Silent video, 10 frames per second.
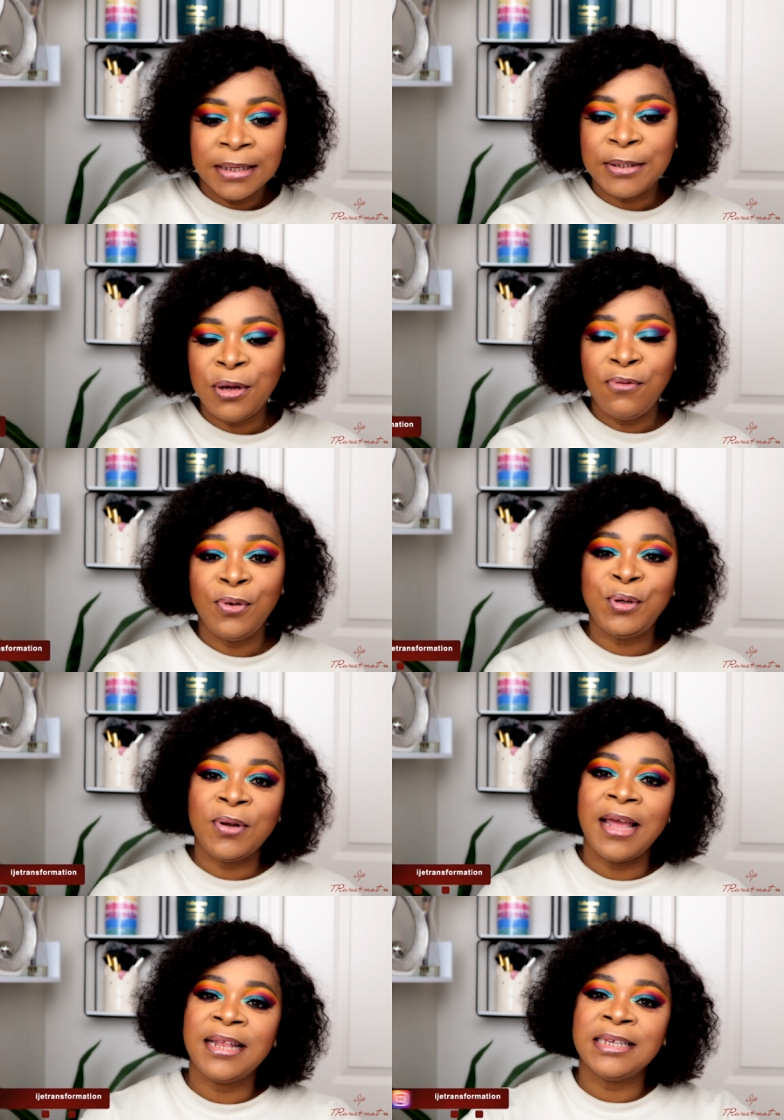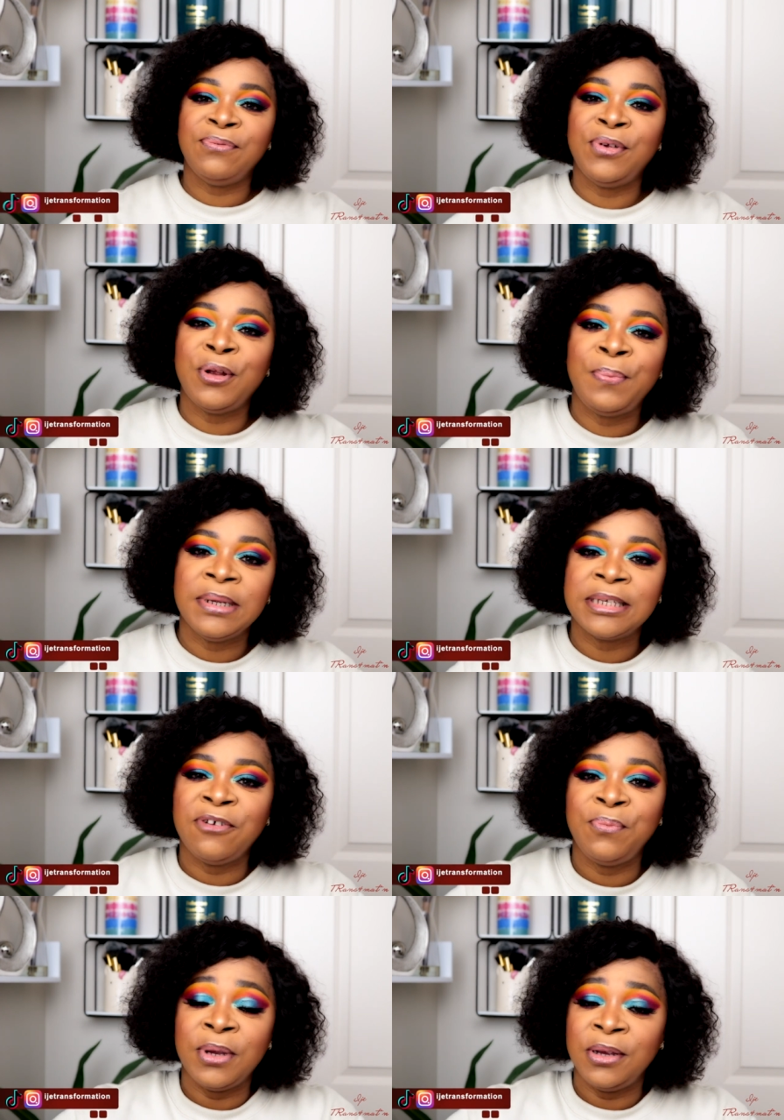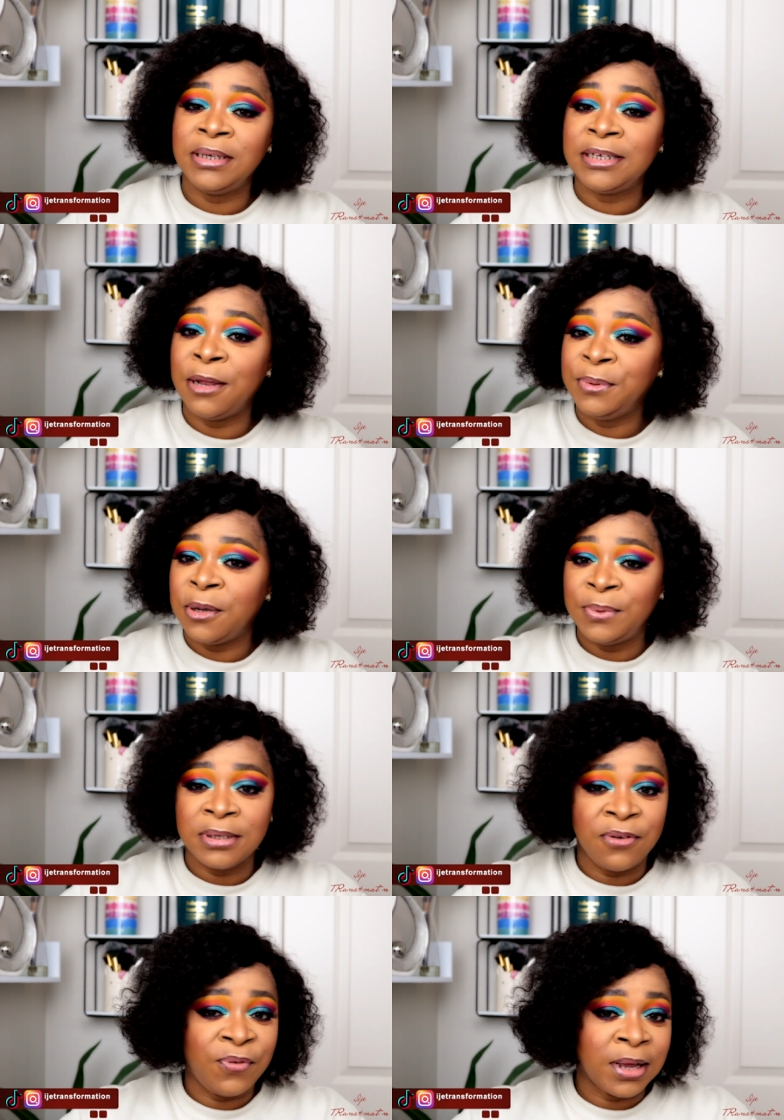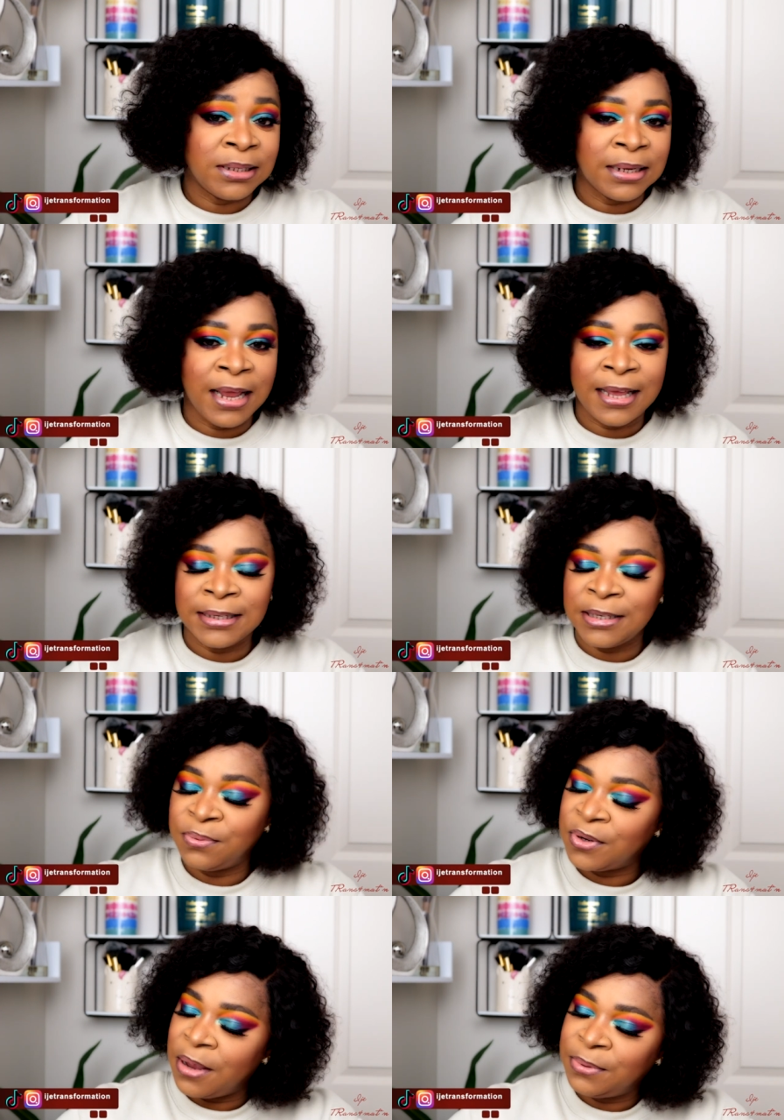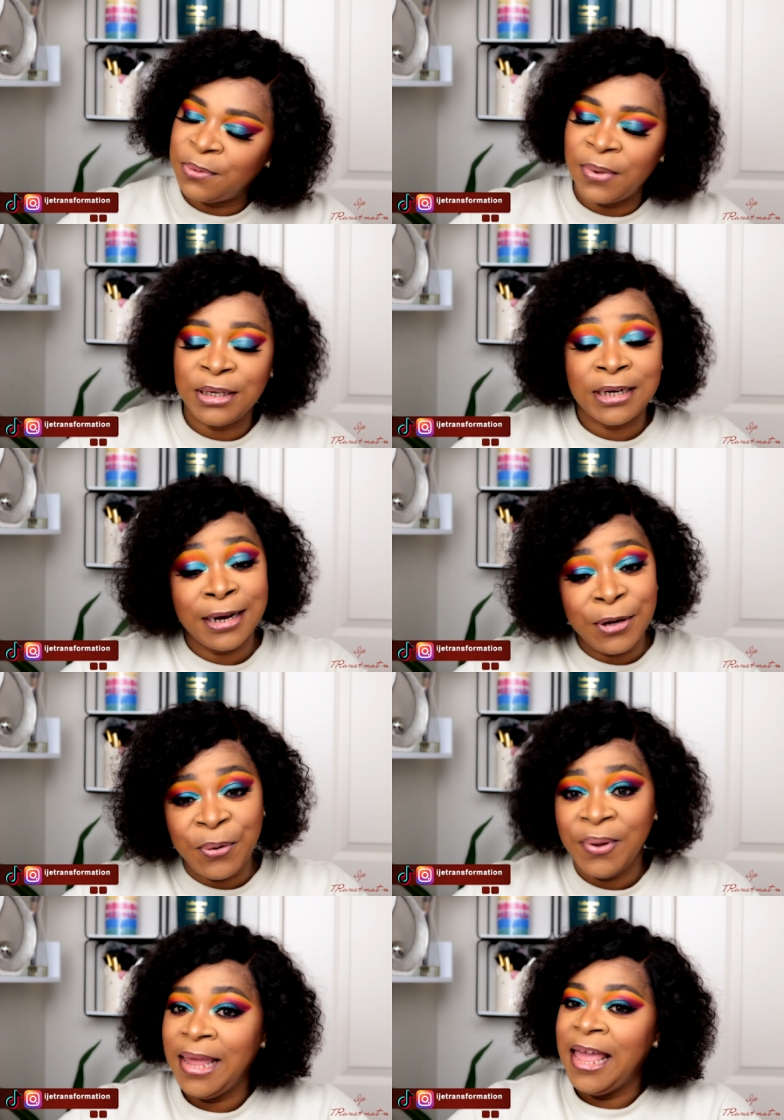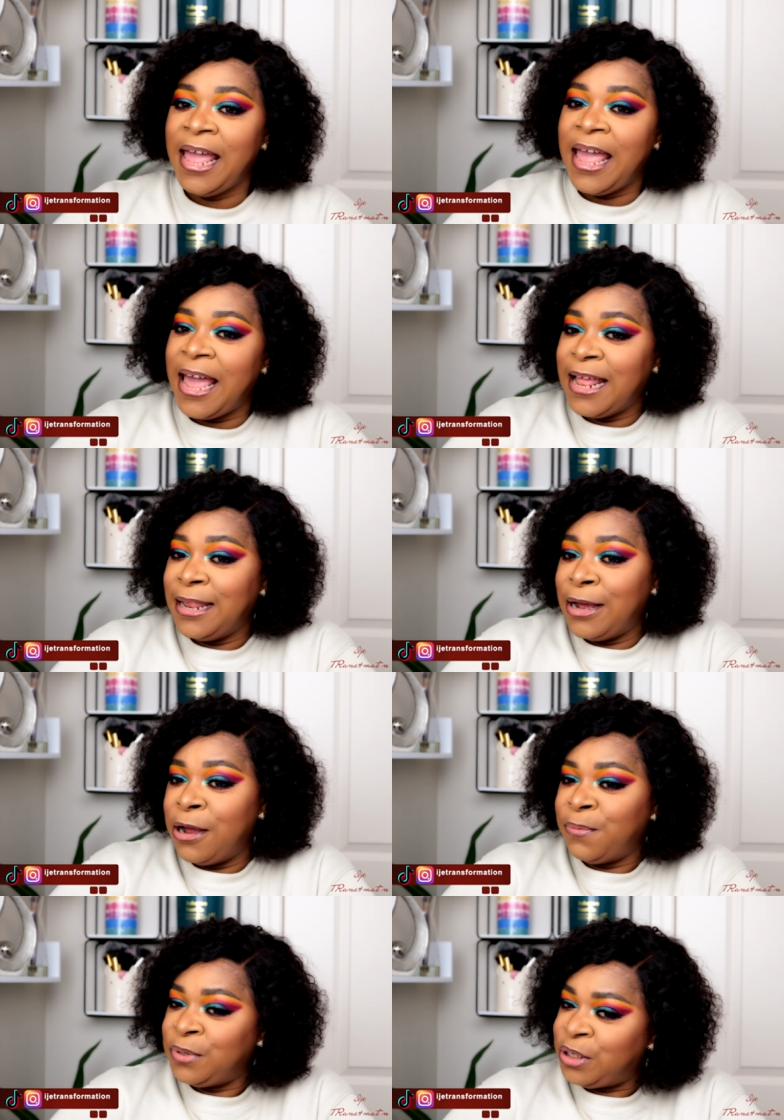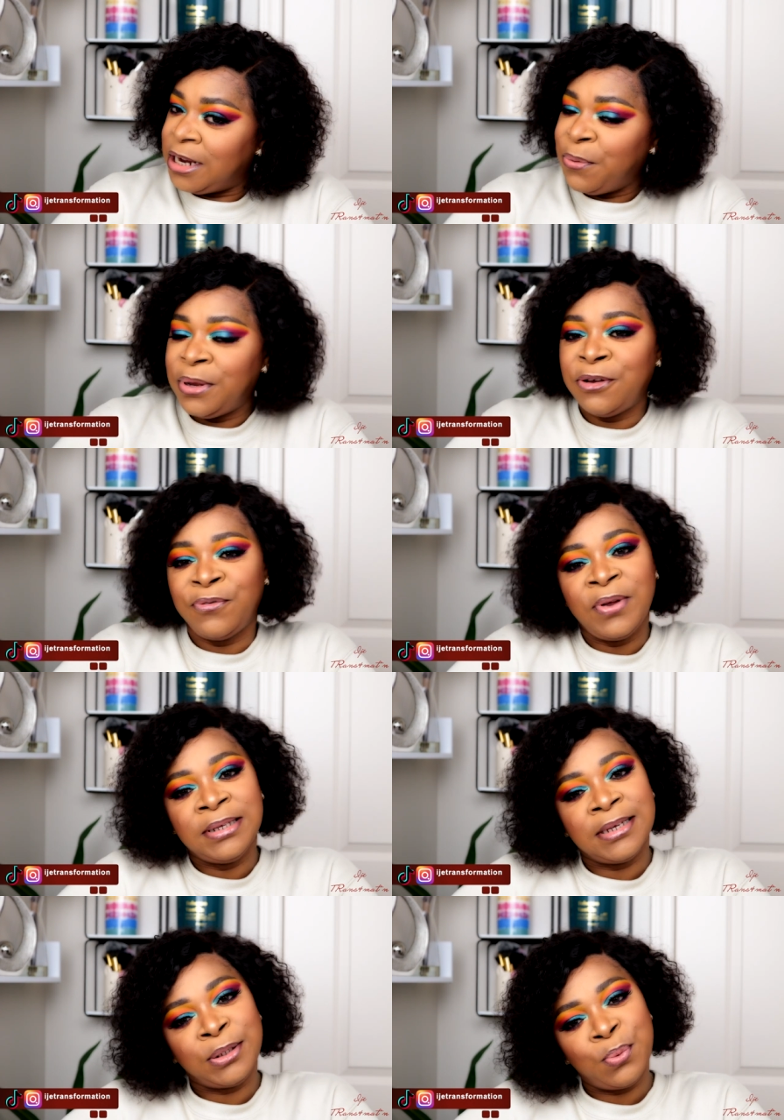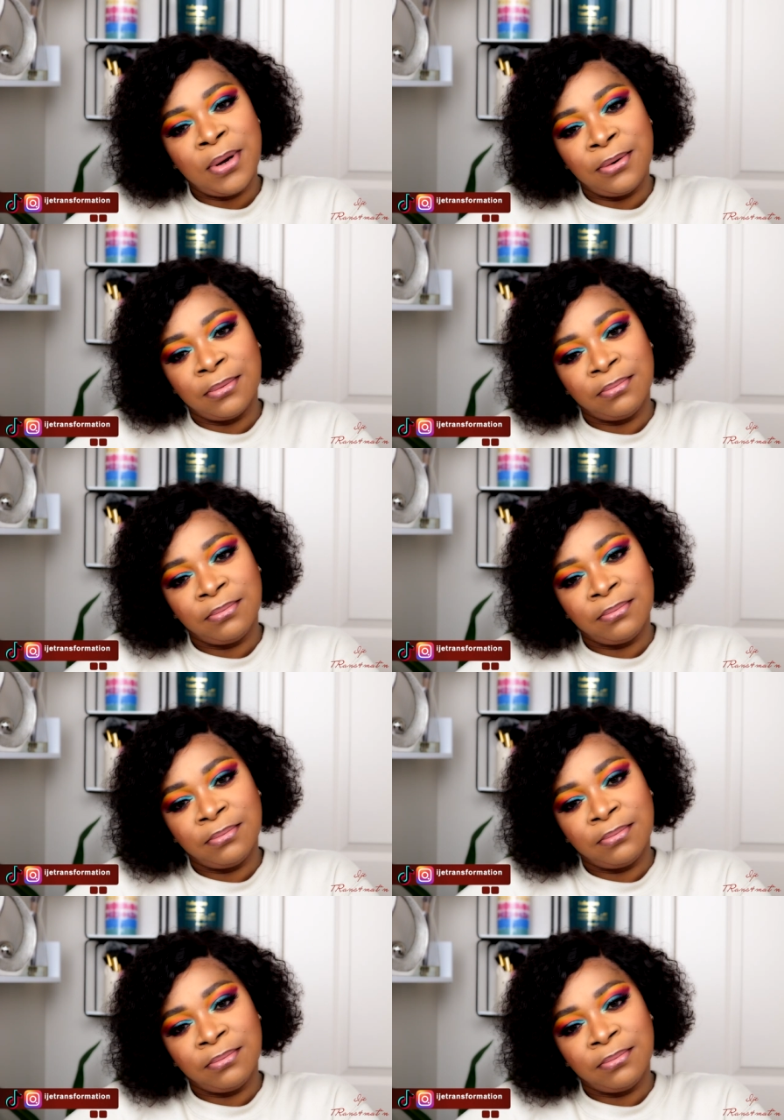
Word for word: So if you do like this video, please give me a huge thumbs up. Do not forget to like and subscribe to my channel and um, share with your friends as well.